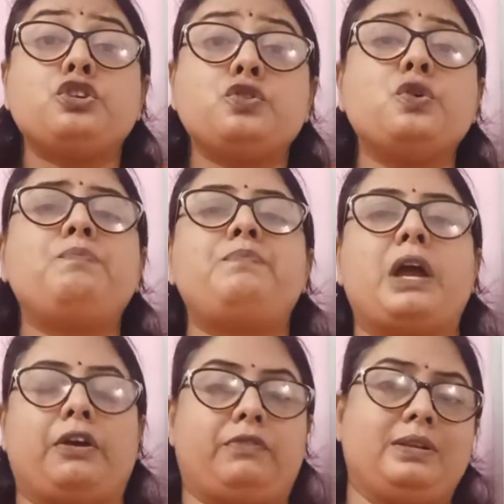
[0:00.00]
two
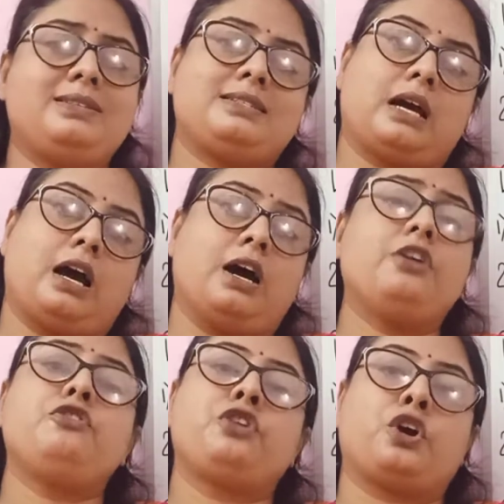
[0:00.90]
parents
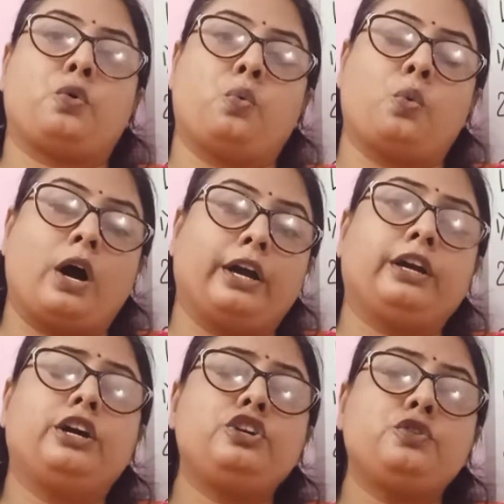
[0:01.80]
are
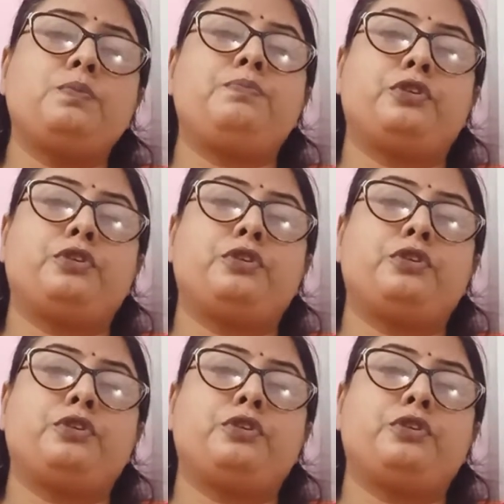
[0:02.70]
required to